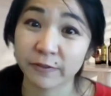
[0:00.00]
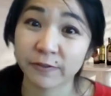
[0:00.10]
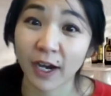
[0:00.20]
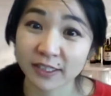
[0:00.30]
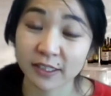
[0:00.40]

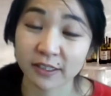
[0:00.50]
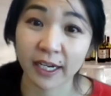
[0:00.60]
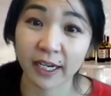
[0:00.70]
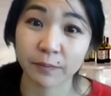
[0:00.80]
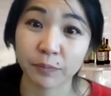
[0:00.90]
foster
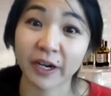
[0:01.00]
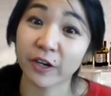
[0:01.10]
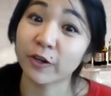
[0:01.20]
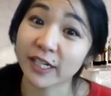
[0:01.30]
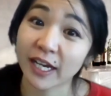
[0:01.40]
and
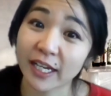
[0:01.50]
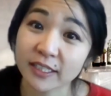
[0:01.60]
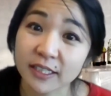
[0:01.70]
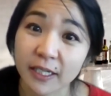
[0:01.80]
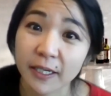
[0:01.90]
prioritize?